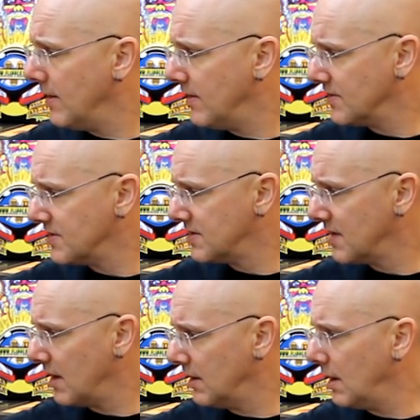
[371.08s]

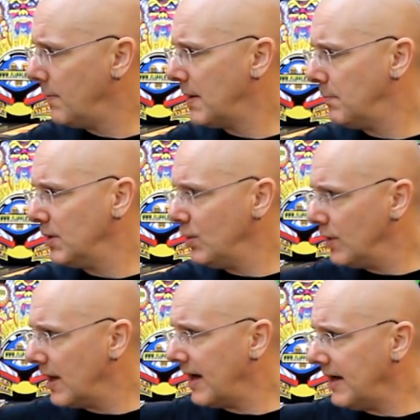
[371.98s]
there's a little bit of
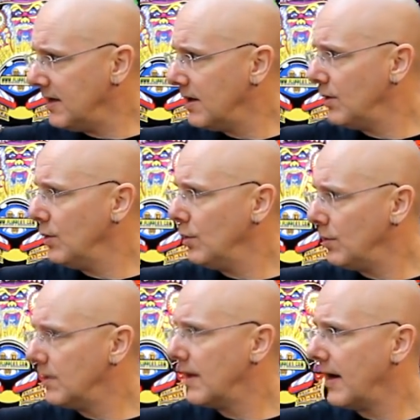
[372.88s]
blue that I need
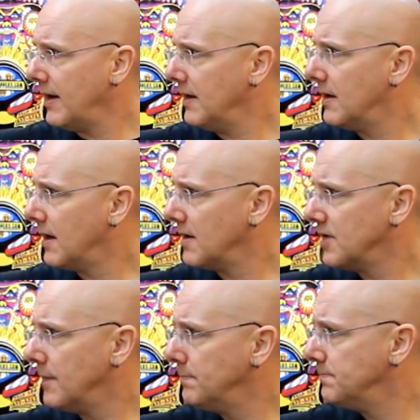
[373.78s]
to
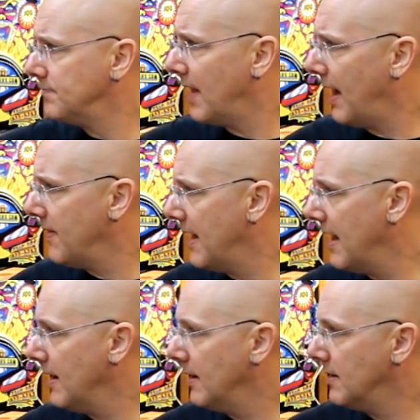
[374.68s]
touch up. And
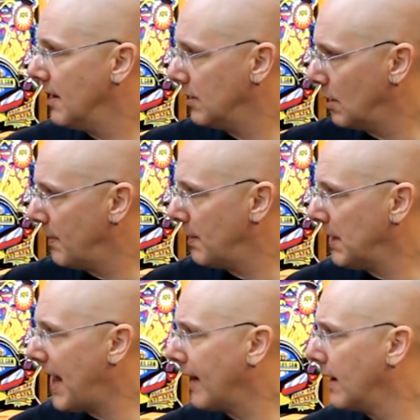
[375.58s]
then a little bit of
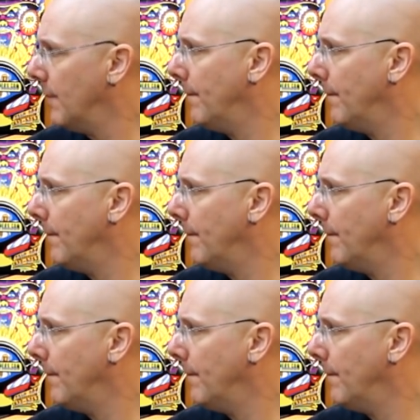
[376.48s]
black.